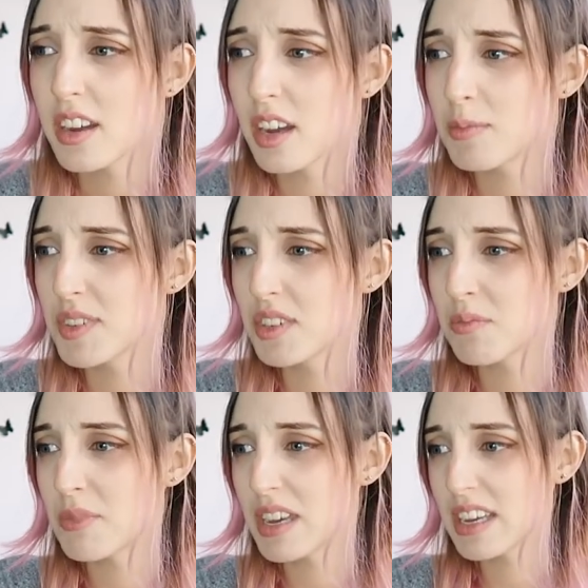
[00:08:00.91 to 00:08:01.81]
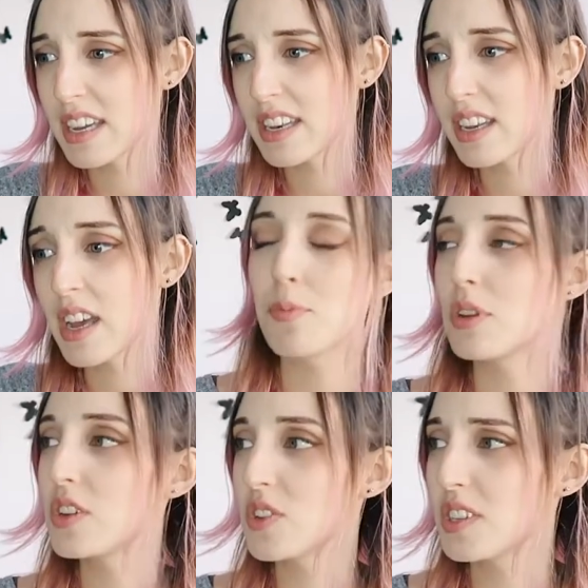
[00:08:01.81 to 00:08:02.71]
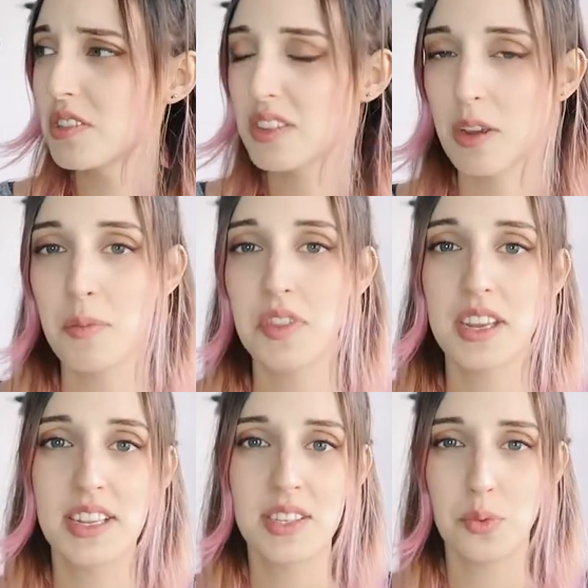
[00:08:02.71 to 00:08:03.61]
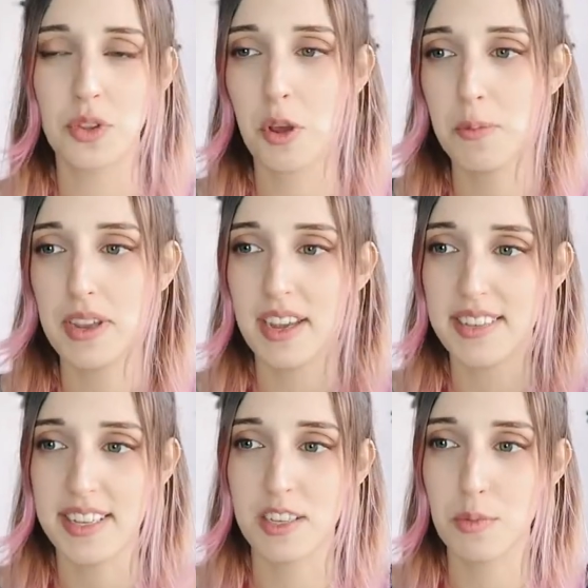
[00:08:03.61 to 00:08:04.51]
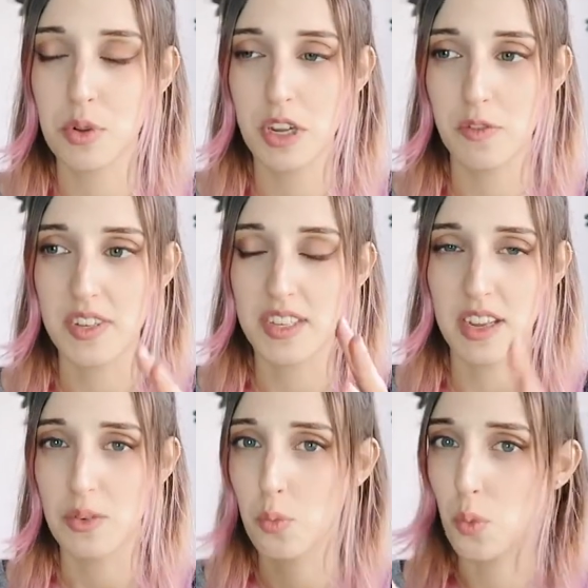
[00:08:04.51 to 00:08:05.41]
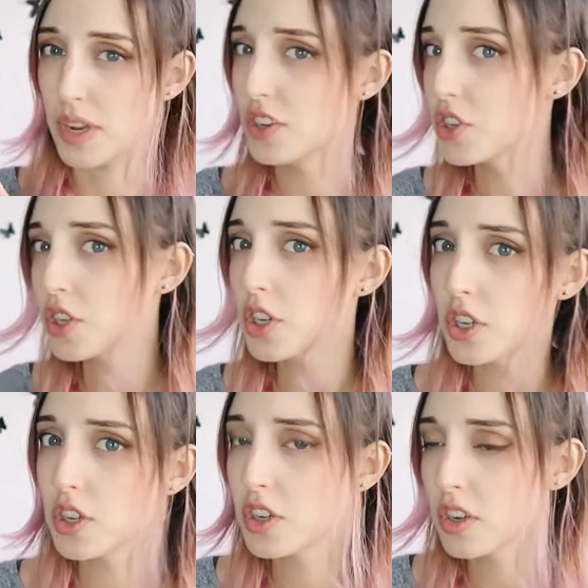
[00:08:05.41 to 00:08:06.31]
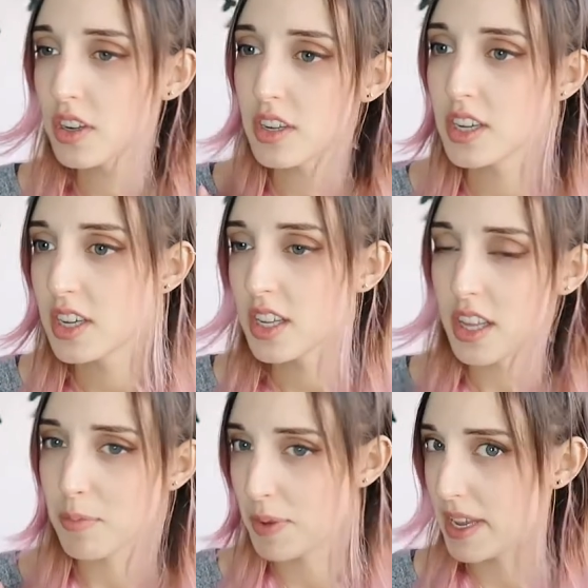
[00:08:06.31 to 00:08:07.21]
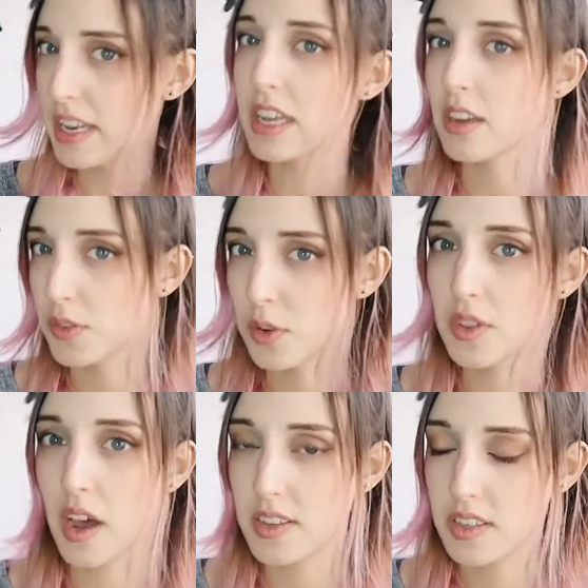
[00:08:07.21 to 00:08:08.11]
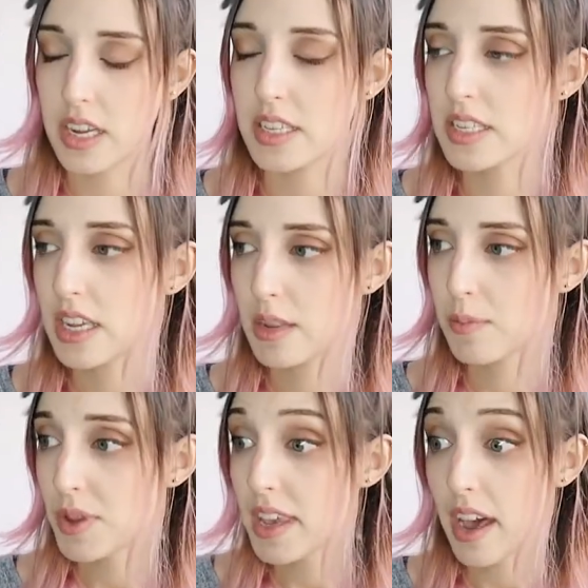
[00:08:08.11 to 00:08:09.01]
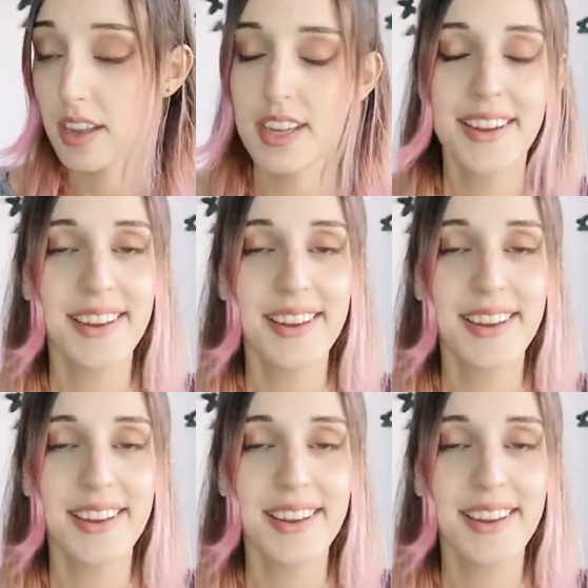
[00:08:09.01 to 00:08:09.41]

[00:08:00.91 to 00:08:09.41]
comes to mind. I'm pretty sure some things will not be accessible if it's like winter, like beginning of 2019. But yeah,